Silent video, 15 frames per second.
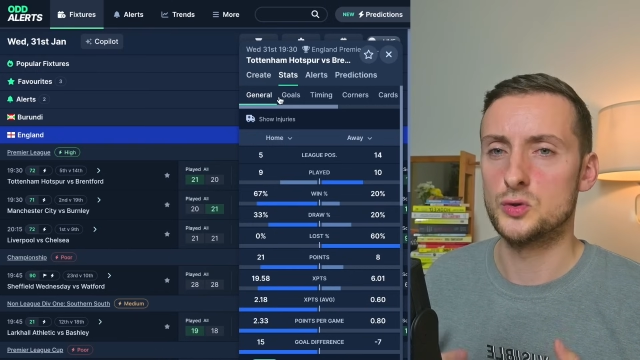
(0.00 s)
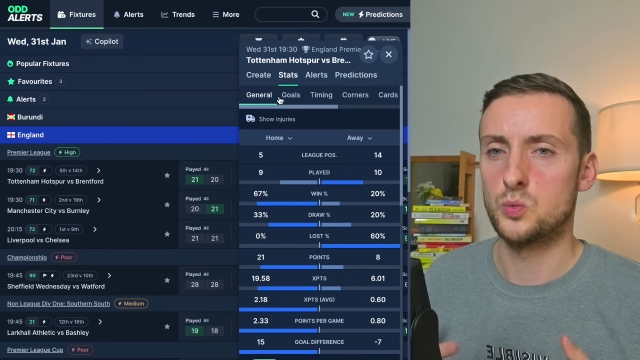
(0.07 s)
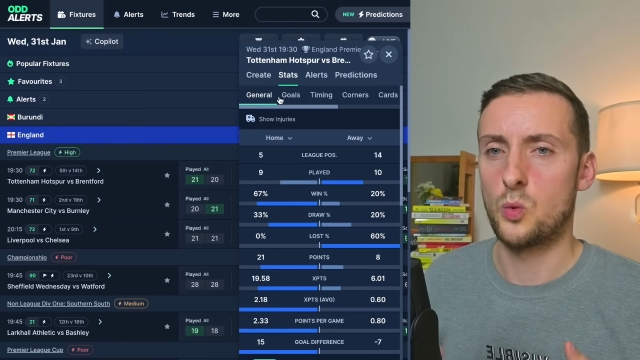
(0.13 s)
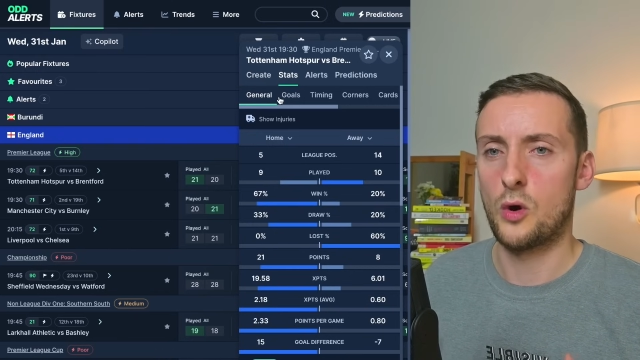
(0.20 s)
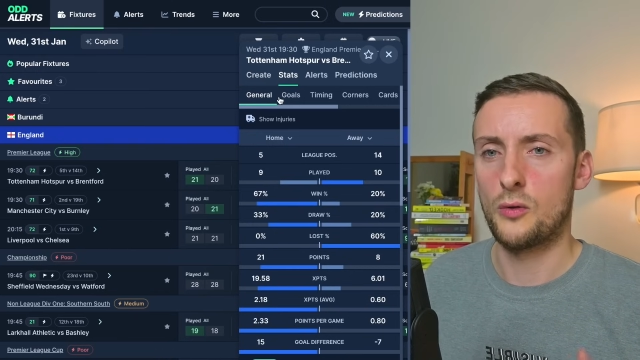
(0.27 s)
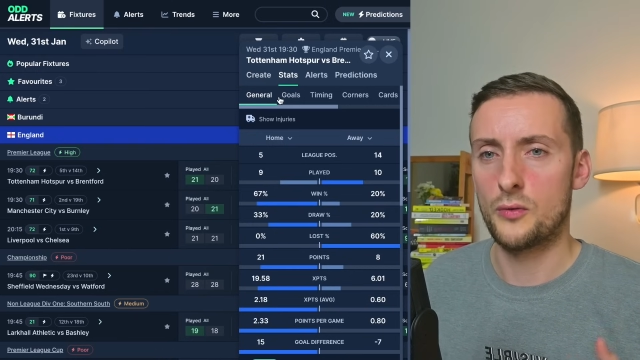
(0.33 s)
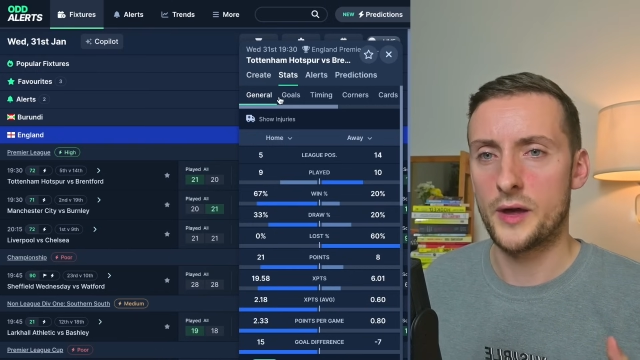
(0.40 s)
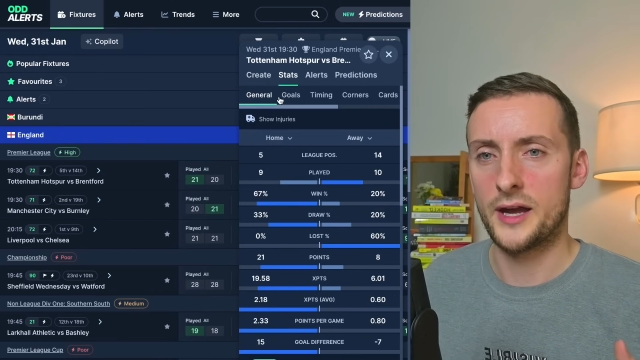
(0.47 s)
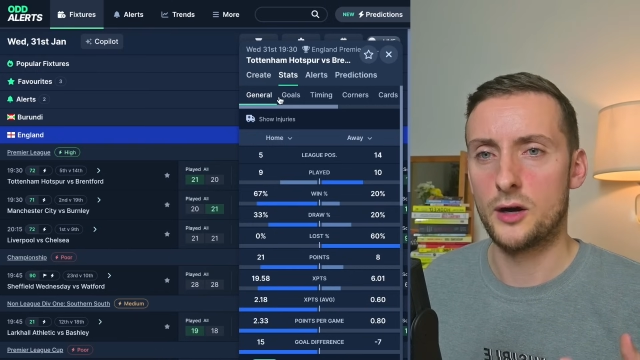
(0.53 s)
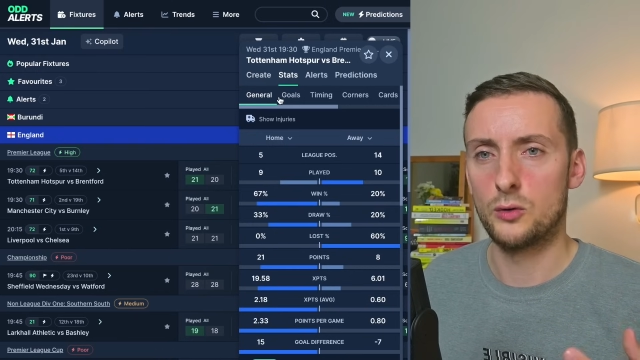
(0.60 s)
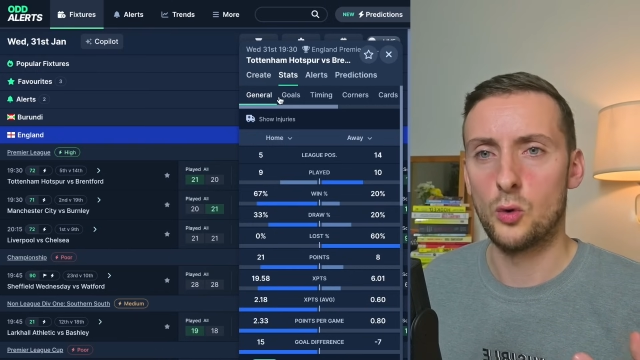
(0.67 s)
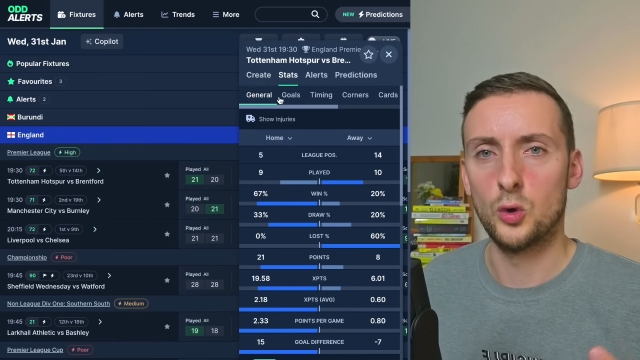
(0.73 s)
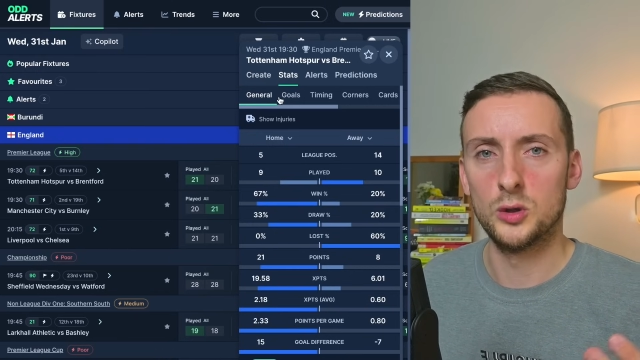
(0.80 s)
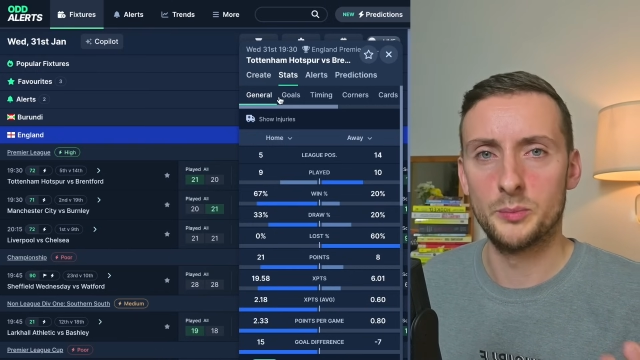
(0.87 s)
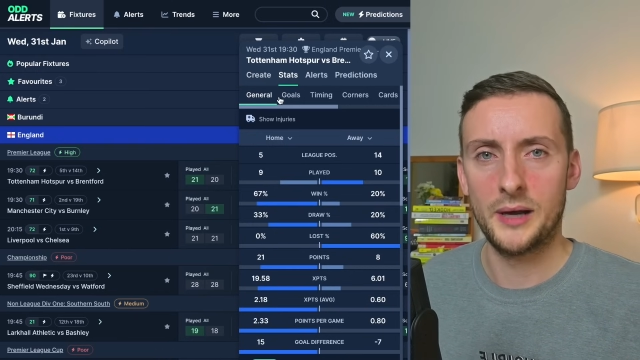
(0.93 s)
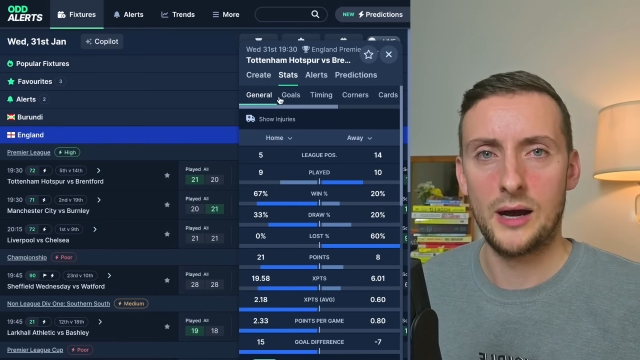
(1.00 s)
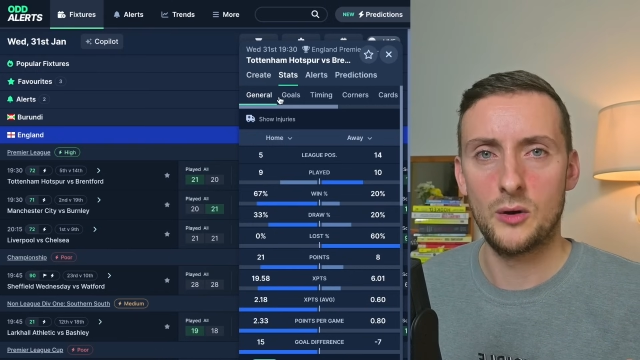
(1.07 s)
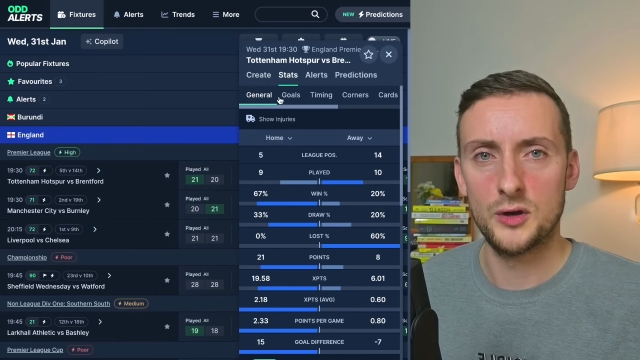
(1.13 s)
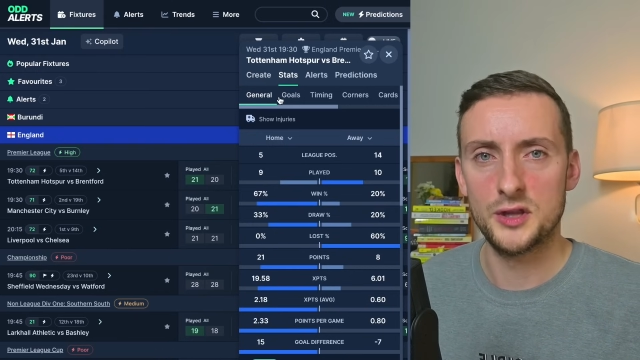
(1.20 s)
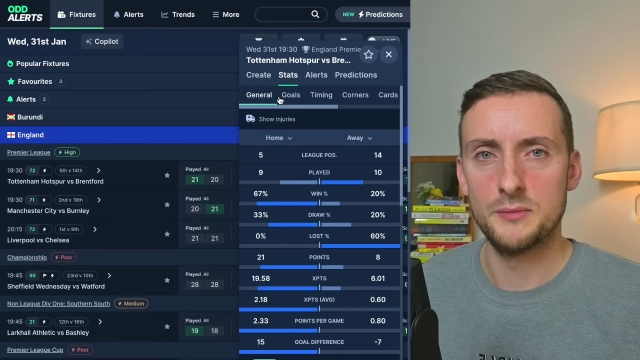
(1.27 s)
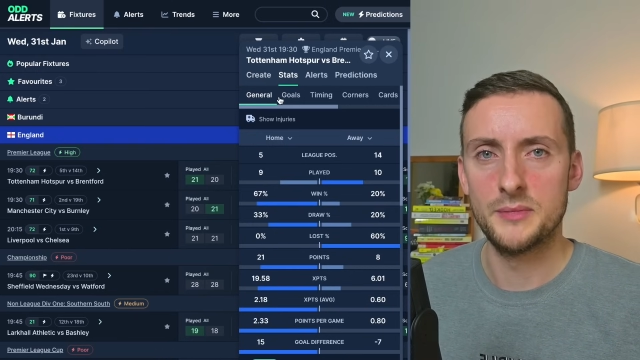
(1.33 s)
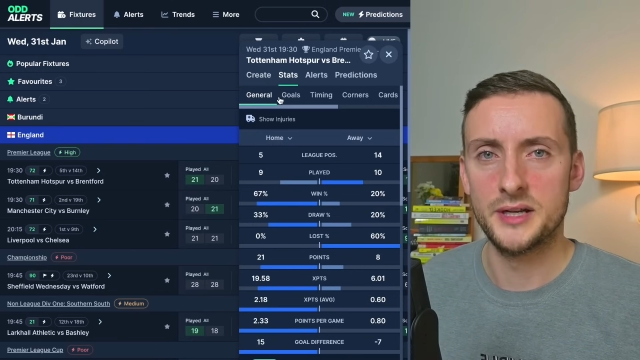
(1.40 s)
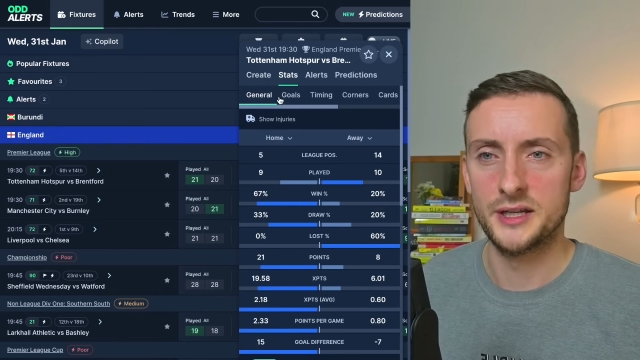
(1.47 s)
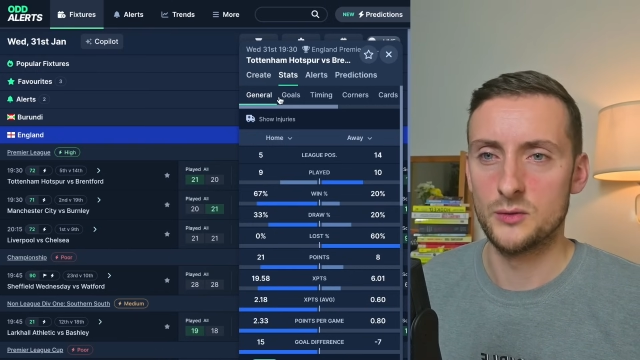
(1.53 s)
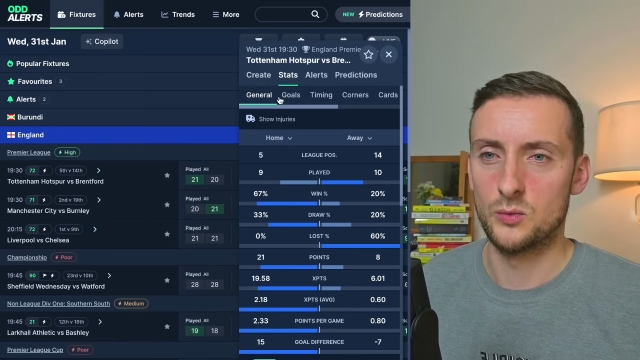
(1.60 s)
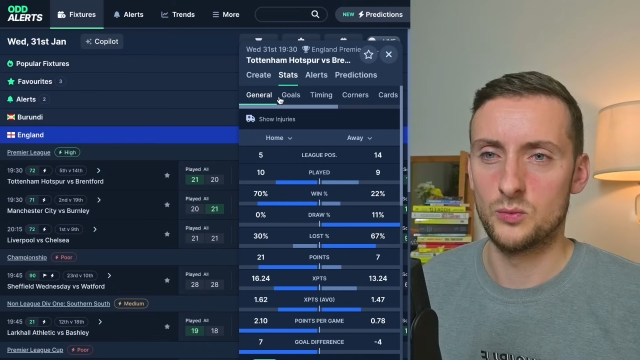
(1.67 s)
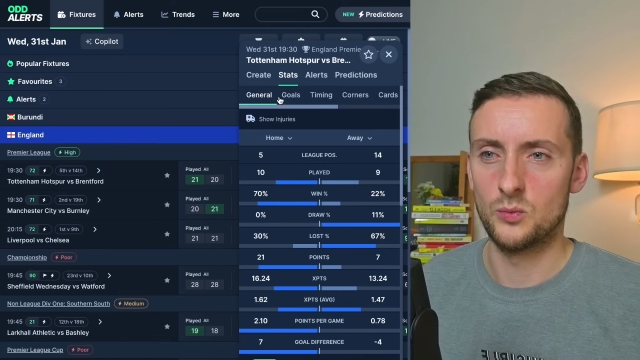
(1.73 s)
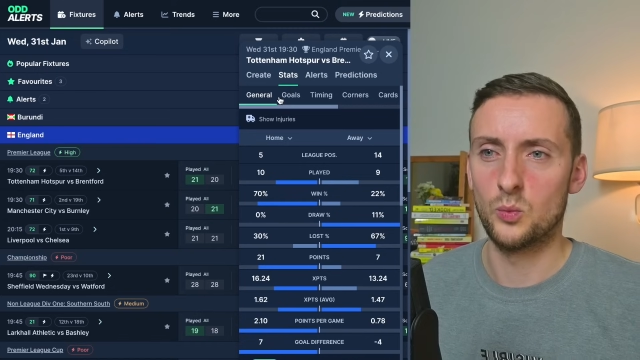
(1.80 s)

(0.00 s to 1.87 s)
what they are all about at the minute,